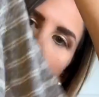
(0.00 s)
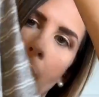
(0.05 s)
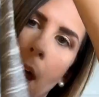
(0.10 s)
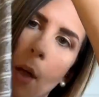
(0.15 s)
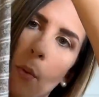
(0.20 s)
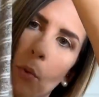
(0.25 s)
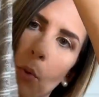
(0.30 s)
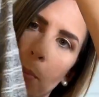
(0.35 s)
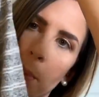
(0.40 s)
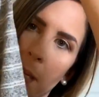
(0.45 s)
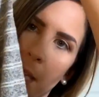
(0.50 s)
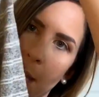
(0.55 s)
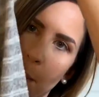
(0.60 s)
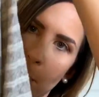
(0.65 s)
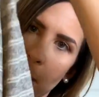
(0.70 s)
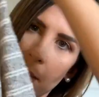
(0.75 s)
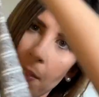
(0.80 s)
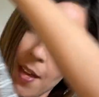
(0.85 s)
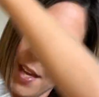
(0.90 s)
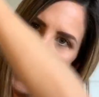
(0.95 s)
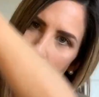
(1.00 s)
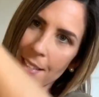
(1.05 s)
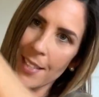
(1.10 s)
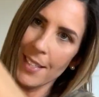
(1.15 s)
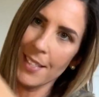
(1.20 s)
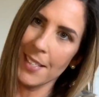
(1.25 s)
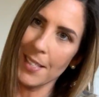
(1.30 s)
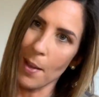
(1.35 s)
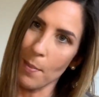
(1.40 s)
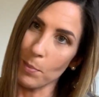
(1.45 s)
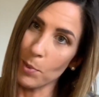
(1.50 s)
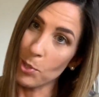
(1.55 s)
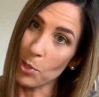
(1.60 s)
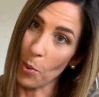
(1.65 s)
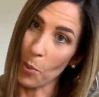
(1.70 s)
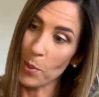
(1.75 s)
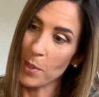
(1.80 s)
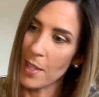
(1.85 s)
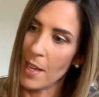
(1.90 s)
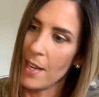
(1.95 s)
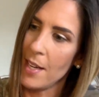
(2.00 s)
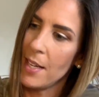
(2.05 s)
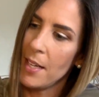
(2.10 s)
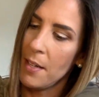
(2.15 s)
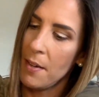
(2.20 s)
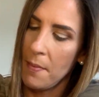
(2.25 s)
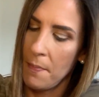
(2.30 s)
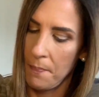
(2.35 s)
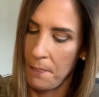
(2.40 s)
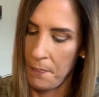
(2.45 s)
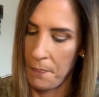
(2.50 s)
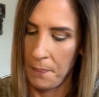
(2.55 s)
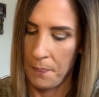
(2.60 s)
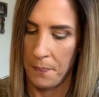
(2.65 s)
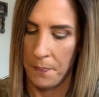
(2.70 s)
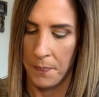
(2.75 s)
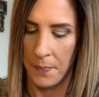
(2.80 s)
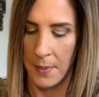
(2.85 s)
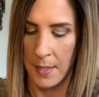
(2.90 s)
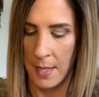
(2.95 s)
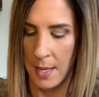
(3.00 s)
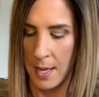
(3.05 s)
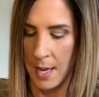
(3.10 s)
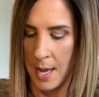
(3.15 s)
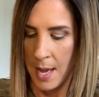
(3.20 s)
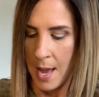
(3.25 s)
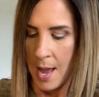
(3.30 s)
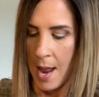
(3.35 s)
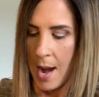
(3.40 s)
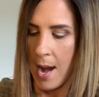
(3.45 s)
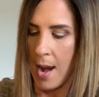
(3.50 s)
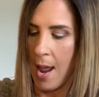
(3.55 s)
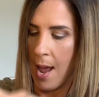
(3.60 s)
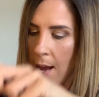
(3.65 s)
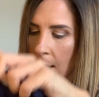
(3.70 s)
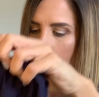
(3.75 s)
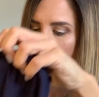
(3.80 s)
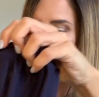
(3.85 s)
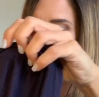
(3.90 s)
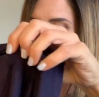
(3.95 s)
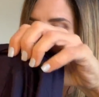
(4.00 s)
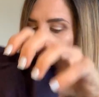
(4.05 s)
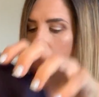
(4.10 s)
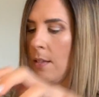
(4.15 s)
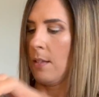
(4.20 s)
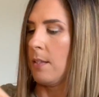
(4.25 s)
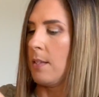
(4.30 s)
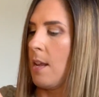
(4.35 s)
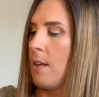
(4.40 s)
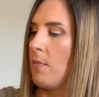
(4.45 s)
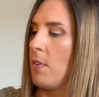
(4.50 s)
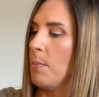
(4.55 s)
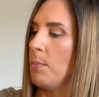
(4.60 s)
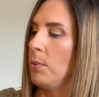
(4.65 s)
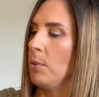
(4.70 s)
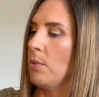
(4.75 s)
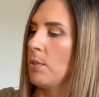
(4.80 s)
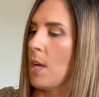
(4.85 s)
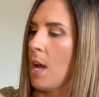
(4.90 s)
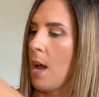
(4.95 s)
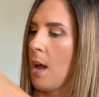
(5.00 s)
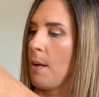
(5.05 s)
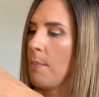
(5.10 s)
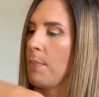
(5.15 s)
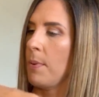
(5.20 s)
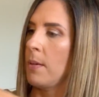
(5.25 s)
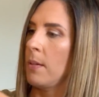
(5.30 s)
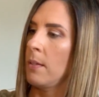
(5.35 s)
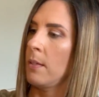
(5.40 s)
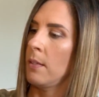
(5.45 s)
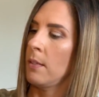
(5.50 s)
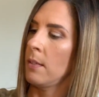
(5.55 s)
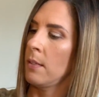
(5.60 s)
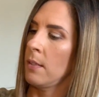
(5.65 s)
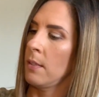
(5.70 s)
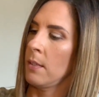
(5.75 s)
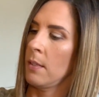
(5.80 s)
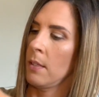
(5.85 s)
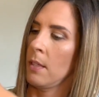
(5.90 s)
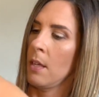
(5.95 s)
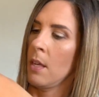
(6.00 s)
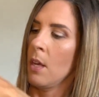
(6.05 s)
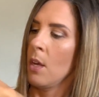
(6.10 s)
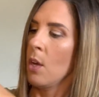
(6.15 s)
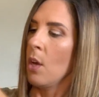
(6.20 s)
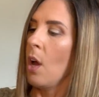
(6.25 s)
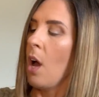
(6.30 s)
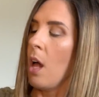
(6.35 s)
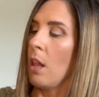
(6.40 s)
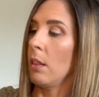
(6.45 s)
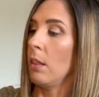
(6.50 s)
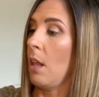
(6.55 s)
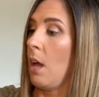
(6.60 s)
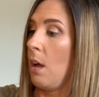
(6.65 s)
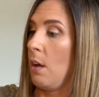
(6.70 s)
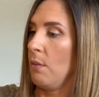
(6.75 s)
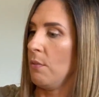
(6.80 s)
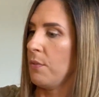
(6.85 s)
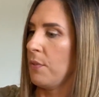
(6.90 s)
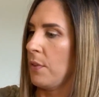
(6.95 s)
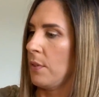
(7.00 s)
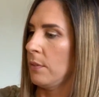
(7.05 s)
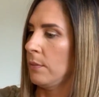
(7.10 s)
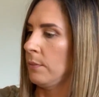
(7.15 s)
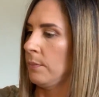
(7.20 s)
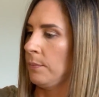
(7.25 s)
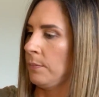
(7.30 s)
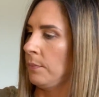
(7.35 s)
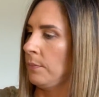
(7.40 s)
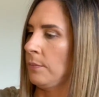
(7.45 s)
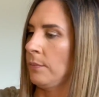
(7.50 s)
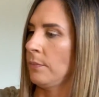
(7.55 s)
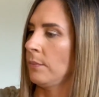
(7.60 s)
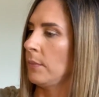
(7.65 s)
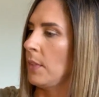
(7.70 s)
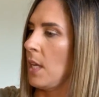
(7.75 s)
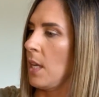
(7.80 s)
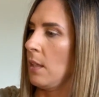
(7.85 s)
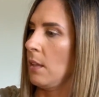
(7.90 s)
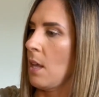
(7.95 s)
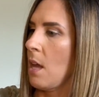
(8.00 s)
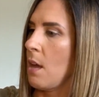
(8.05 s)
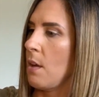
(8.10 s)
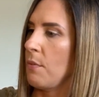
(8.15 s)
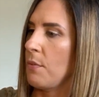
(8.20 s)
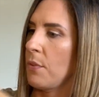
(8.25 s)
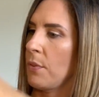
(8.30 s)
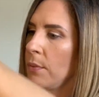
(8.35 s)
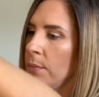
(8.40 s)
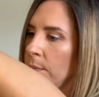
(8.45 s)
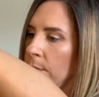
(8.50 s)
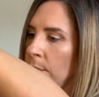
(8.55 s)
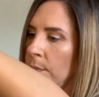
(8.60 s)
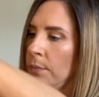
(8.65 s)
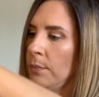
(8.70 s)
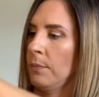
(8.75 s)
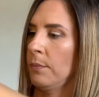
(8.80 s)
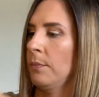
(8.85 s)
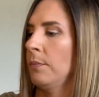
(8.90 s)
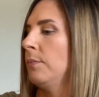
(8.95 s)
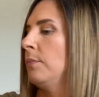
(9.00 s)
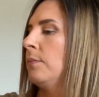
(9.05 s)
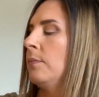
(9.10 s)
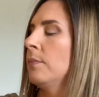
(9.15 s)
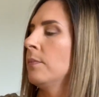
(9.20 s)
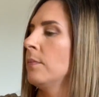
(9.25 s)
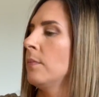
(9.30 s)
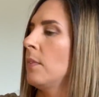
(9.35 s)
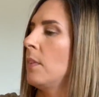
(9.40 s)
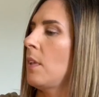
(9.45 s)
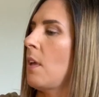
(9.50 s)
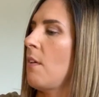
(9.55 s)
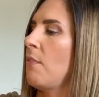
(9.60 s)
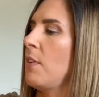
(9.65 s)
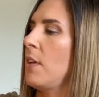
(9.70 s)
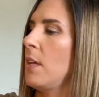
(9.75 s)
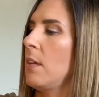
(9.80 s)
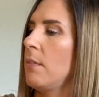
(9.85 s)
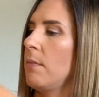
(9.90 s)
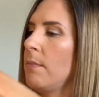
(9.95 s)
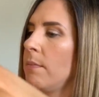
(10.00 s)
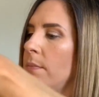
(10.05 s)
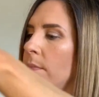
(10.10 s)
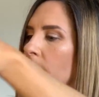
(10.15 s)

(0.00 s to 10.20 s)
I will be keeping this. I'm so excited. Next, this navy blue top. Love. In love. Love it.